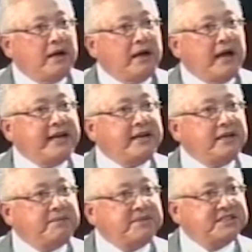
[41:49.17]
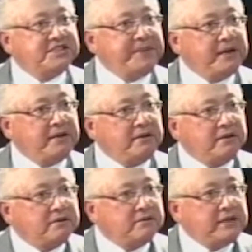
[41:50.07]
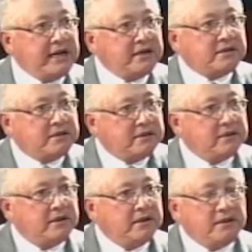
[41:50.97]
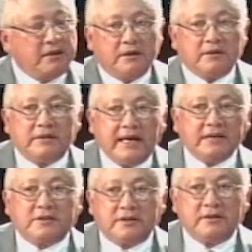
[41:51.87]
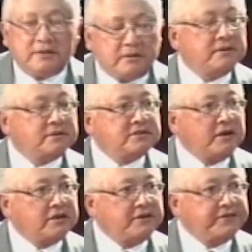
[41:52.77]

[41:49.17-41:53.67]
And indeed, Mr. Speaker, that sort of